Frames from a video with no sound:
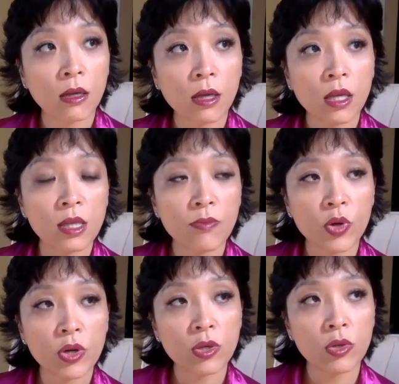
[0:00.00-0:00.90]
it's
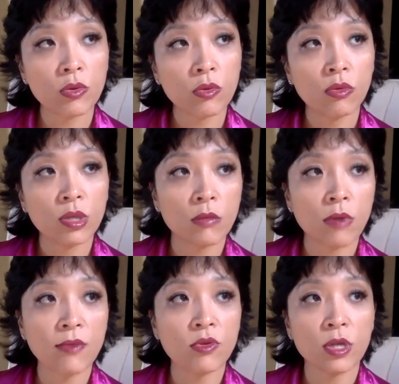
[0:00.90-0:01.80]
important to
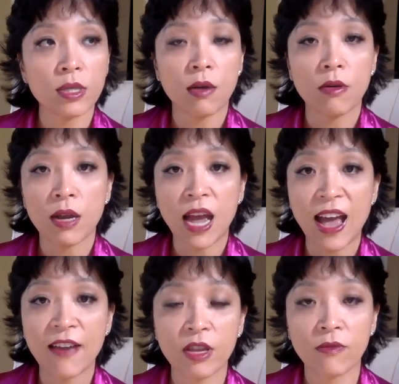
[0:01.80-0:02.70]
surround yourself and
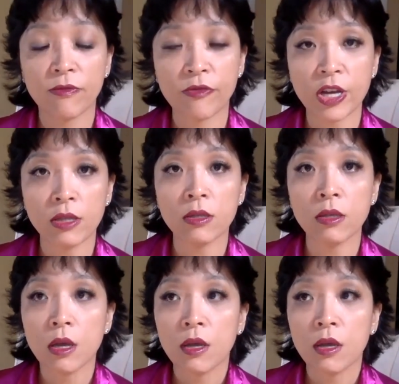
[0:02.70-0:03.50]
having friends